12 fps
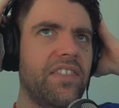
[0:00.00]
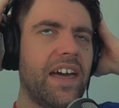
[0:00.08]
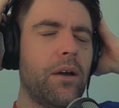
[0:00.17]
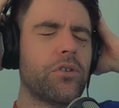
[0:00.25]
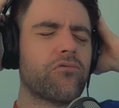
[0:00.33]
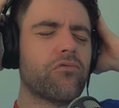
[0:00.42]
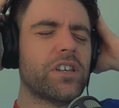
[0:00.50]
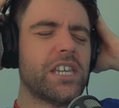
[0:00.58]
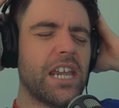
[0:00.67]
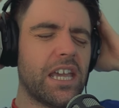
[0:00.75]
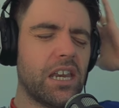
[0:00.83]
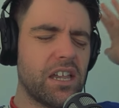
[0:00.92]
That was
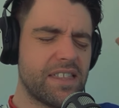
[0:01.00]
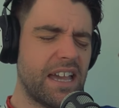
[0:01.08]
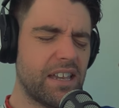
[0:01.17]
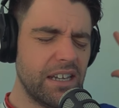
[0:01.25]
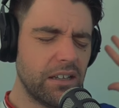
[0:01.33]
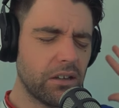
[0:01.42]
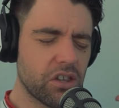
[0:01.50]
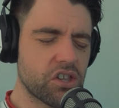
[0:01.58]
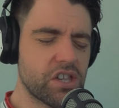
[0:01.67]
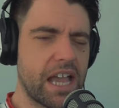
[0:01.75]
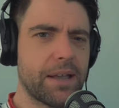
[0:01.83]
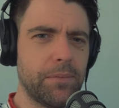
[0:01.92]
ridiculous. That little
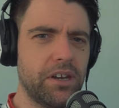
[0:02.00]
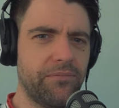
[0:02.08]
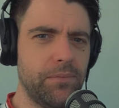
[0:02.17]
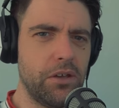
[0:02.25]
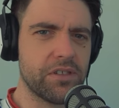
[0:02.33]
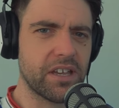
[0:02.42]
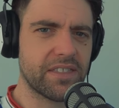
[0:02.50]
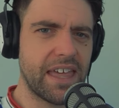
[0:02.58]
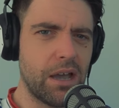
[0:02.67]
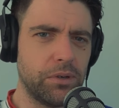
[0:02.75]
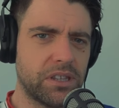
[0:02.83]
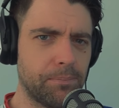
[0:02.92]
segment of music
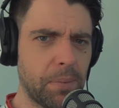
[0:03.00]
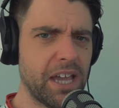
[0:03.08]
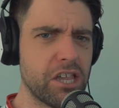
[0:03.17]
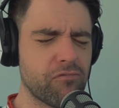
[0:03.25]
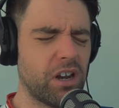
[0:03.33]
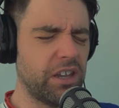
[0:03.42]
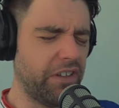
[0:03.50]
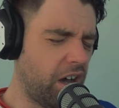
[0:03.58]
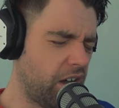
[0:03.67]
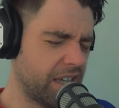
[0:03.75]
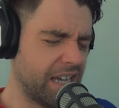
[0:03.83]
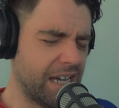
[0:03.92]
there with the bass run and the
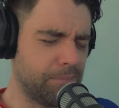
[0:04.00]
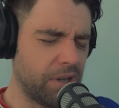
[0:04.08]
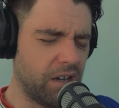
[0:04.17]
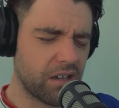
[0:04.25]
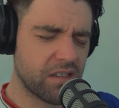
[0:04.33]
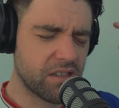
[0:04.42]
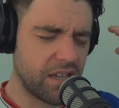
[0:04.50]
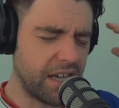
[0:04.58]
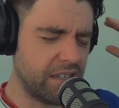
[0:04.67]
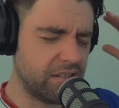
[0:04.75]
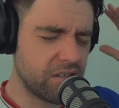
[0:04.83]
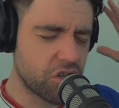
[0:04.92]
hi-hat barks
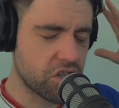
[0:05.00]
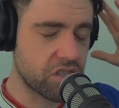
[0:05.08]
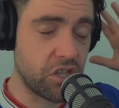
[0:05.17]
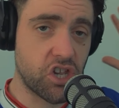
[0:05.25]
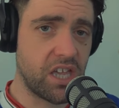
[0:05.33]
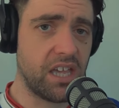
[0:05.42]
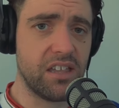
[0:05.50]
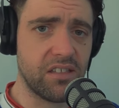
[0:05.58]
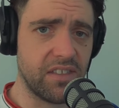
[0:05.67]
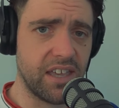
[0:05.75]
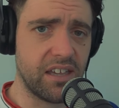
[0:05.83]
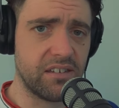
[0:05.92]
and just the cheese
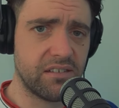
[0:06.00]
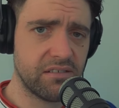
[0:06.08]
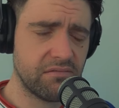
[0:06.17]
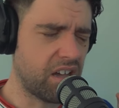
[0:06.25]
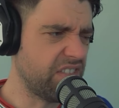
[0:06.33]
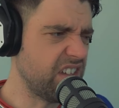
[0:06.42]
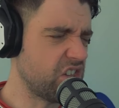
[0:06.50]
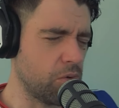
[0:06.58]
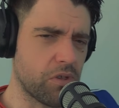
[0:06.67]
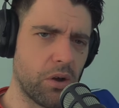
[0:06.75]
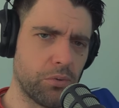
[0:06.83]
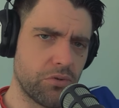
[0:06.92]
at the end. I think she
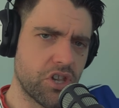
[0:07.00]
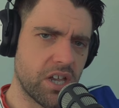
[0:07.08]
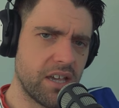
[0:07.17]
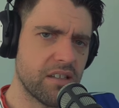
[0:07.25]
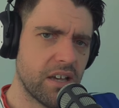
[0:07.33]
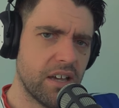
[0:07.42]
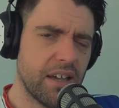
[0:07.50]
was holding cheese.